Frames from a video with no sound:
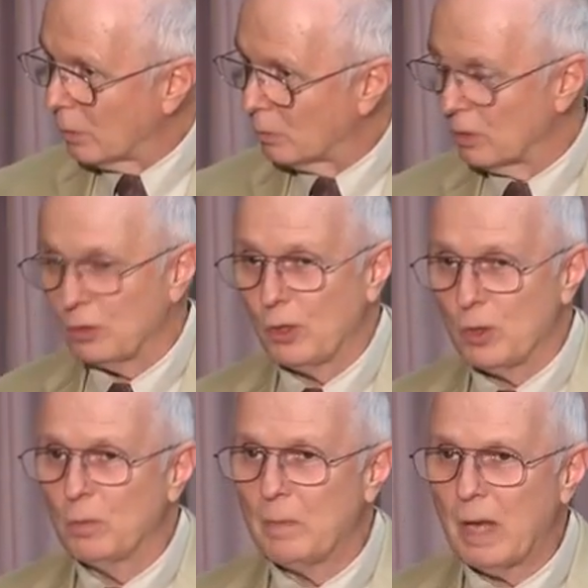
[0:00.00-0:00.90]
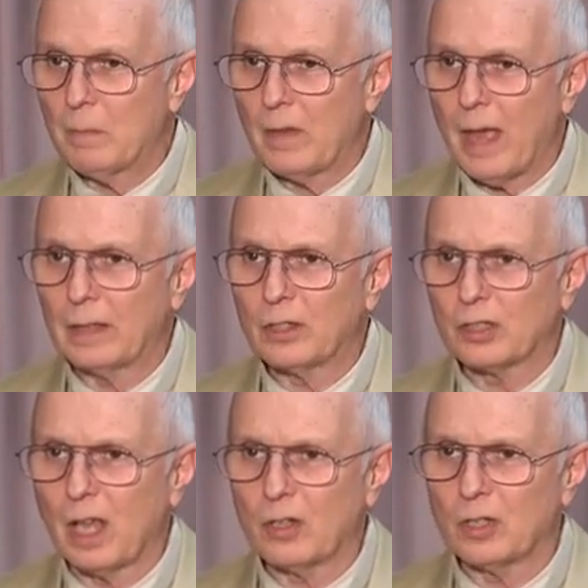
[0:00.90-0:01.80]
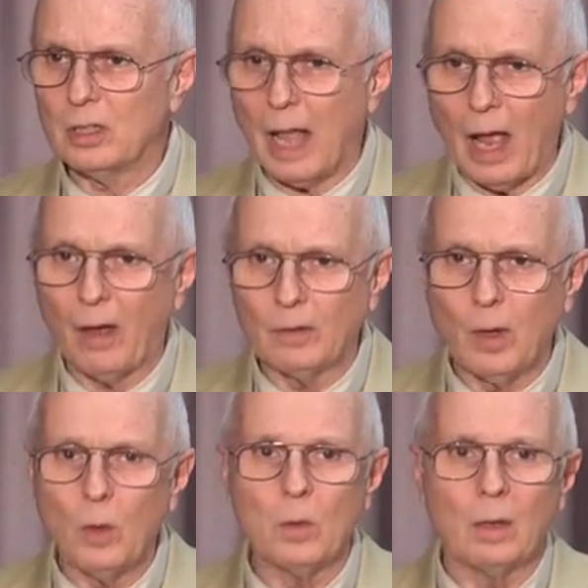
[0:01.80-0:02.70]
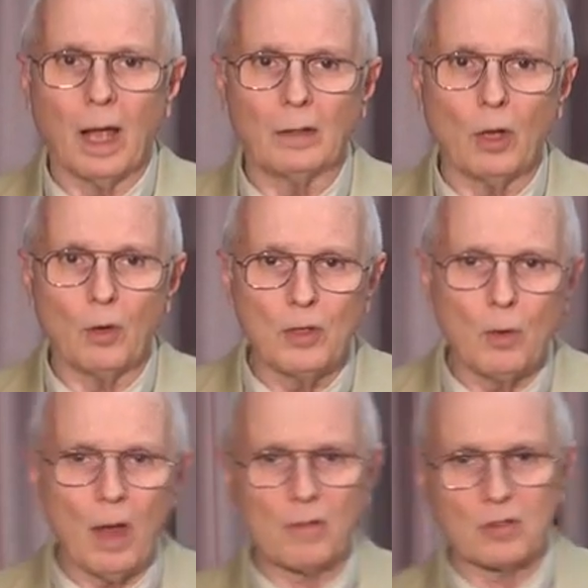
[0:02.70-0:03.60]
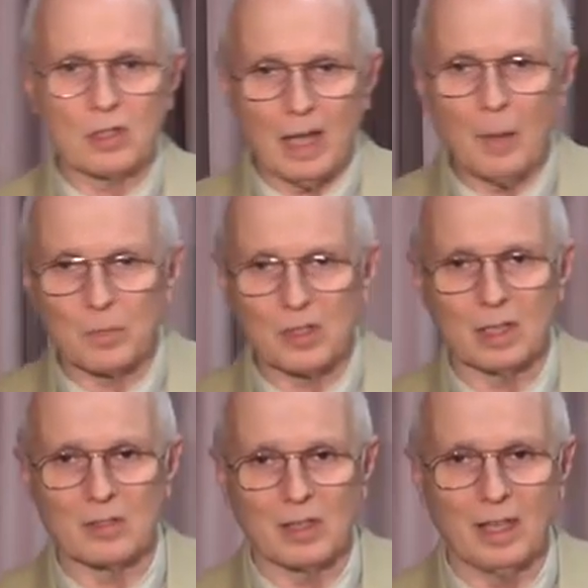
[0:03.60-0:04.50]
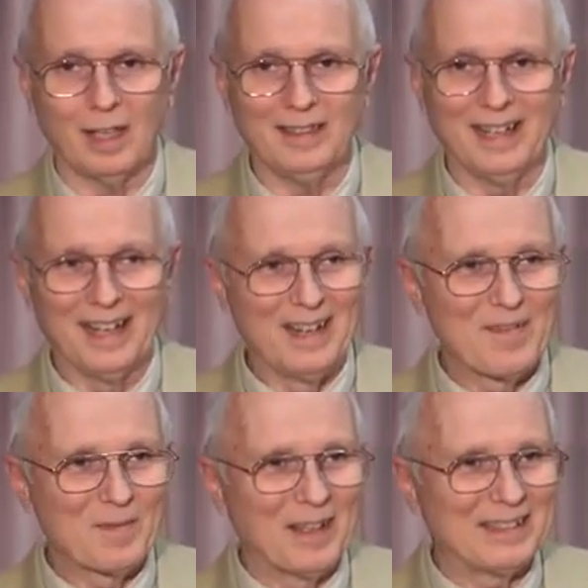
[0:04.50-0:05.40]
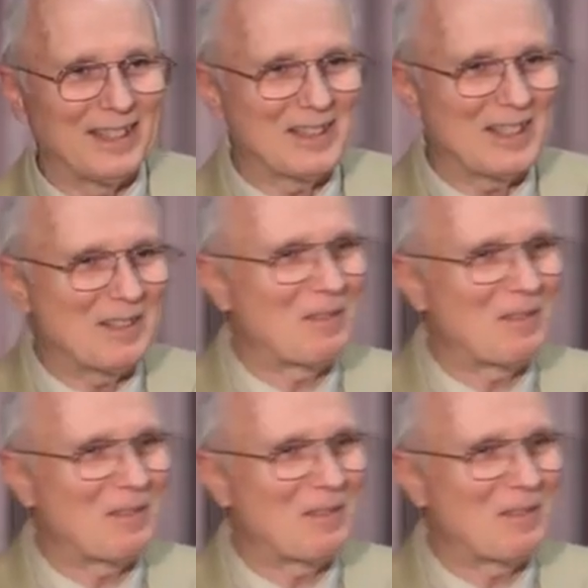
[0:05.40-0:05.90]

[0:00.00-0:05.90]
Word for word: Re do you remember that discussion? I know, I know you have slept since then but do you